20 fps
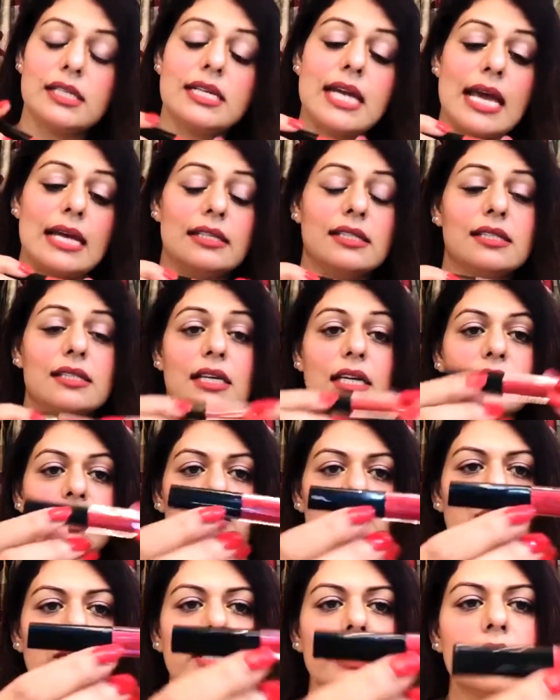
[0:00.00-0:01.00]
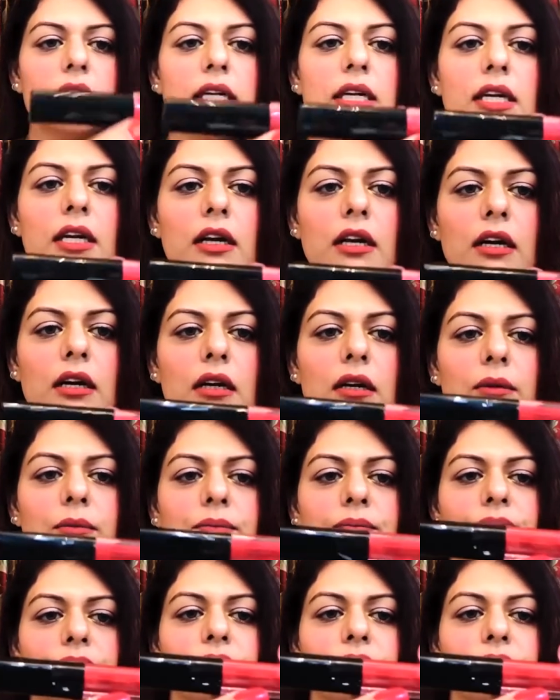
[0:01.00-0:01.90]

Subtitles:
Yes, it's written here.